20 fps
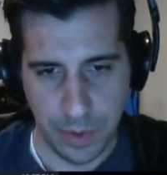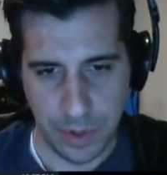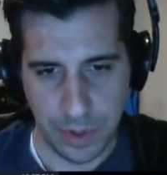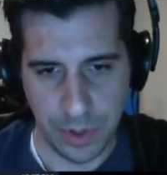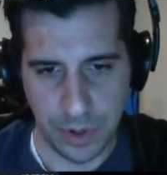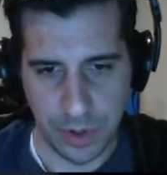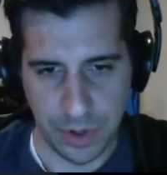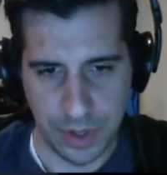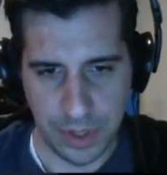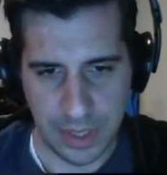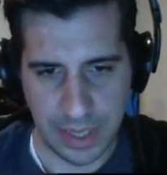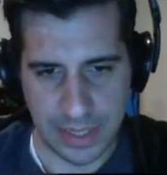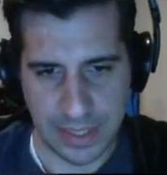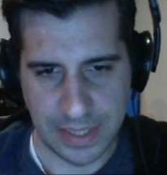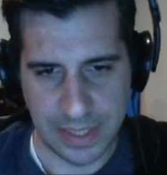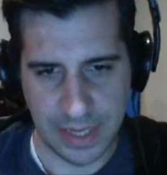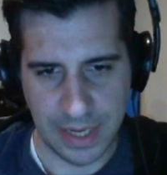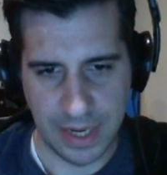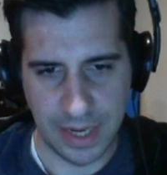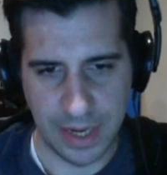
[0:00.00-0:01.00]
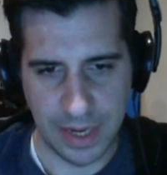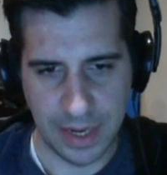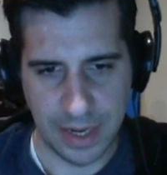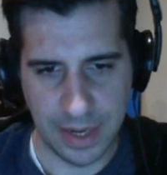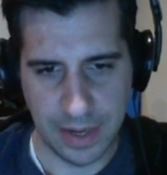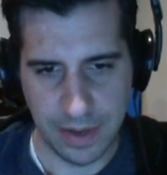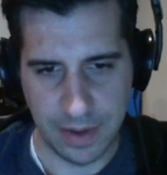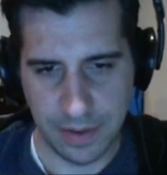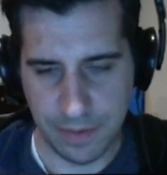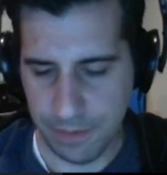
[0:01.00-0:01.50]
or let's say
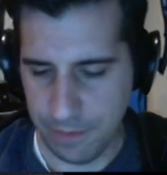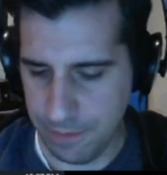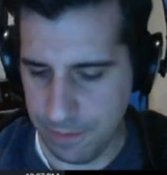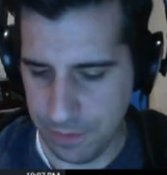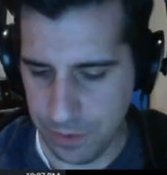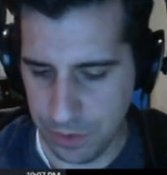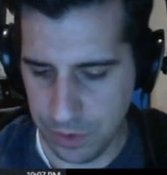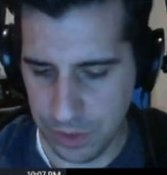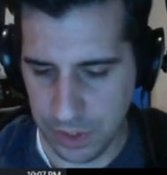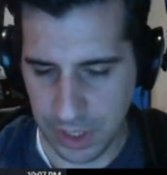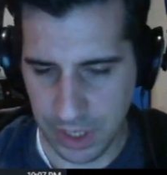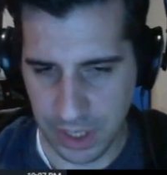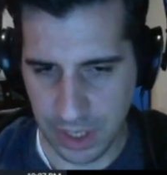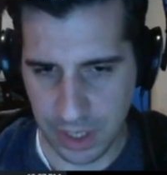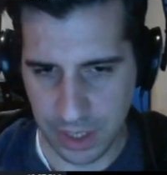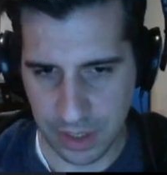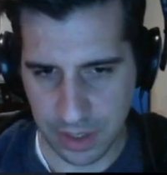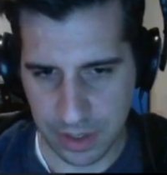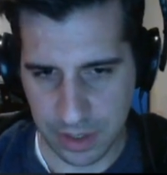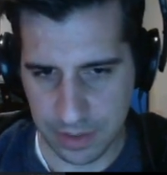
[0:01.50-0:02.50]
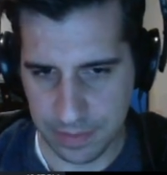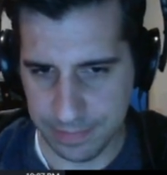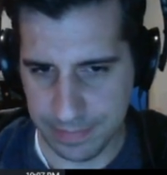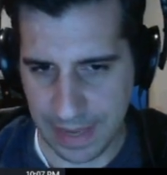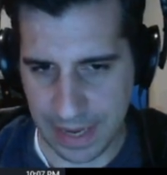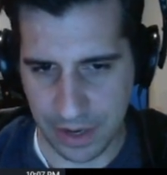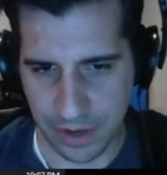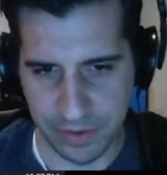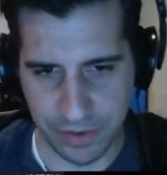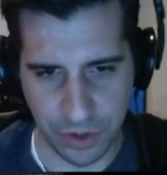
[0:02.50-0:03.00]
fully,
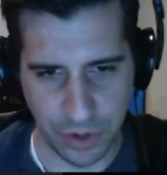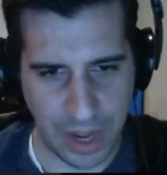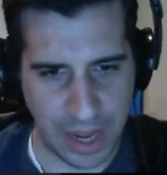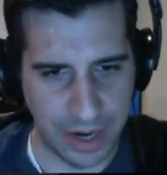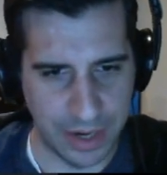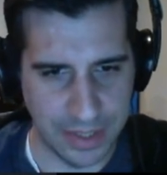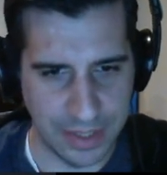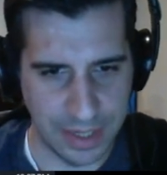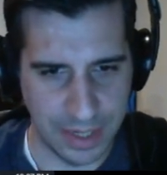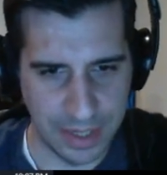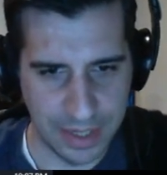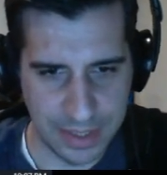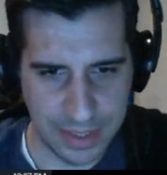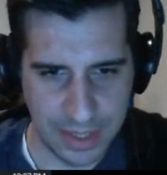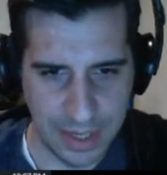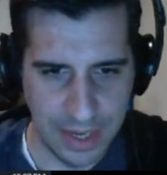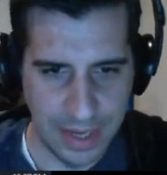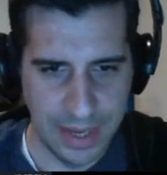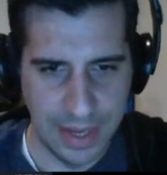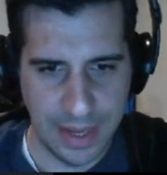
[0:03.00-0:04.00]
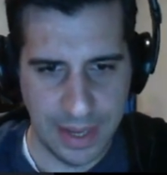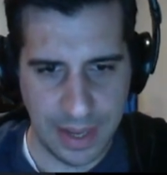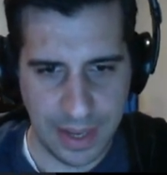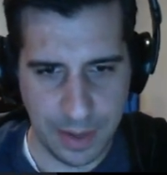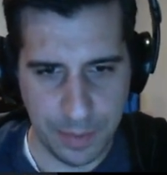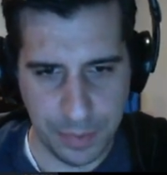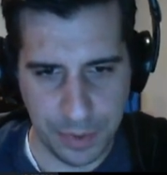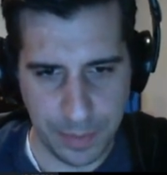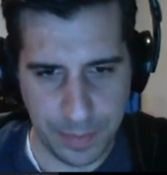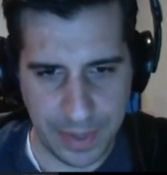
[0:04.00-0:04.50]
I don't even know how to say this,
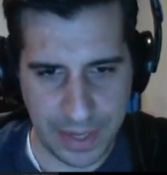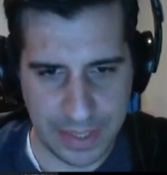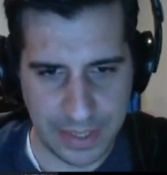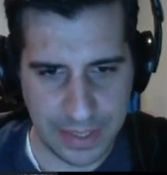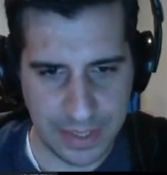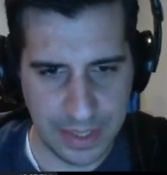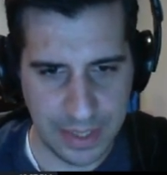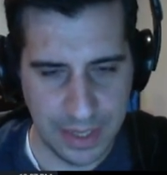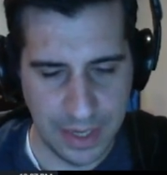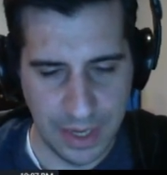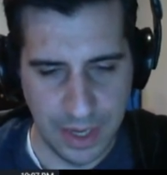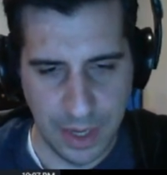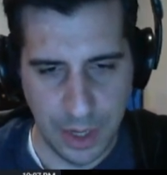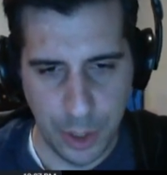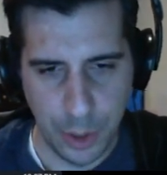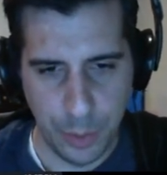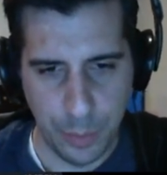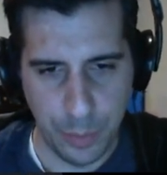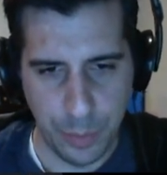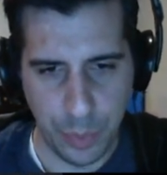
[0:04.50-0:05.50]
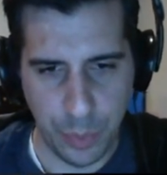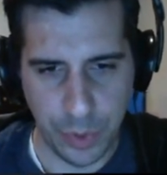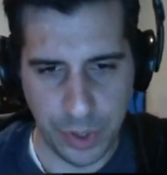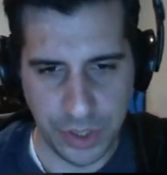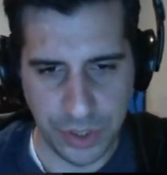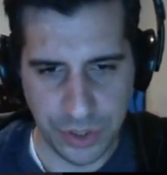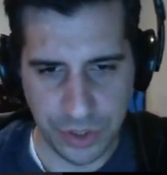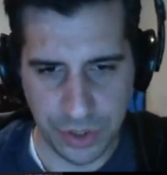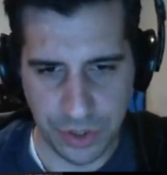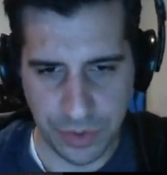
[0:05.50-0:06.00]
implement
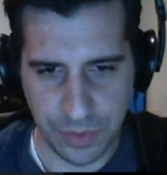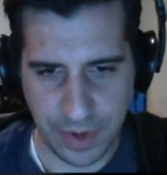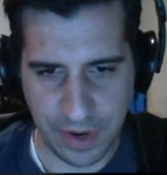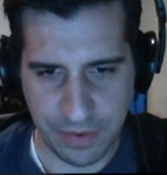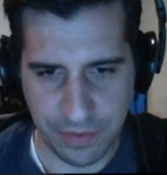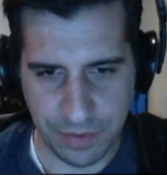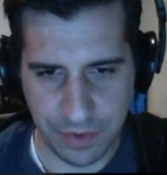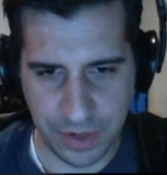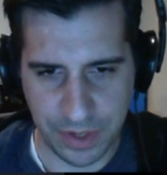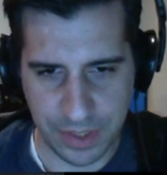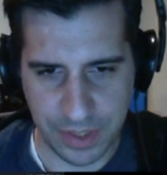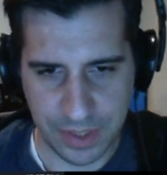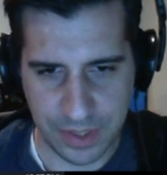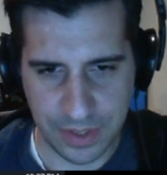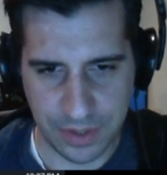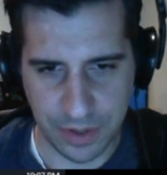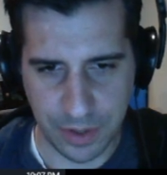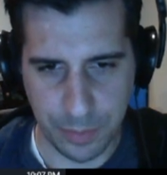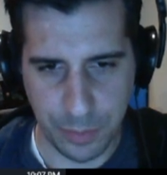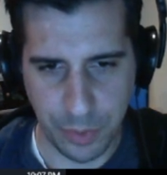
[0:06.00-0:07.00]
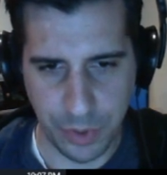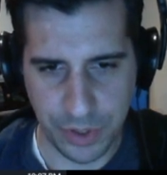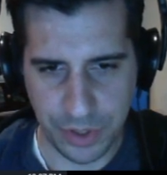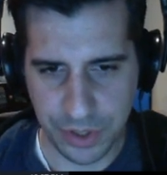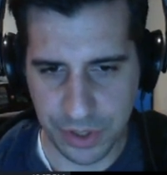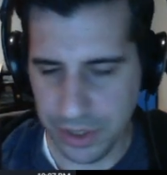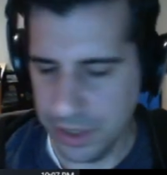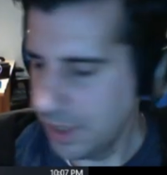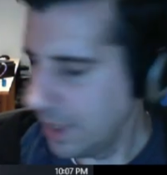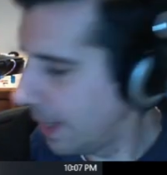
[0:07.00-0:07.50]
pointer reference or
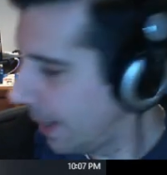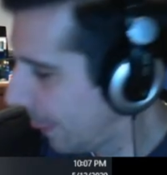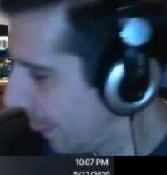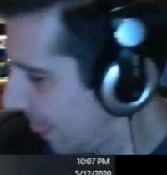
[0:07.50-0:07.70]
pointer